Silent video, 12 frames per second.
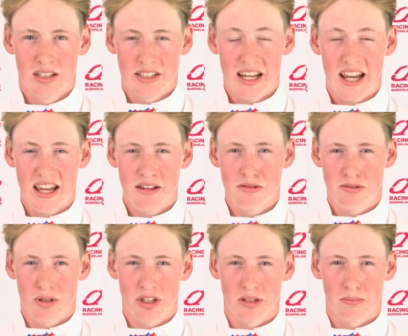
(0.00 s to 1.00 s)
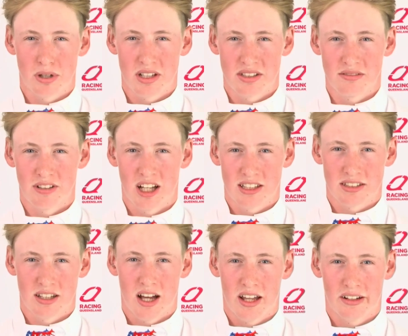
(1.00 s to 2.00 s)
Yeah, he was really impressive last
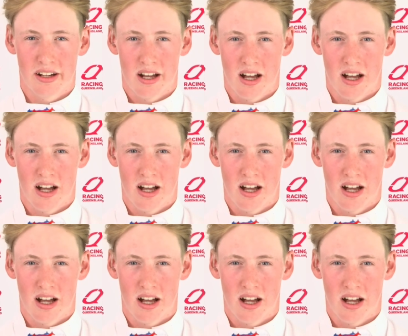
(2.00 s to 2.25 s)
start.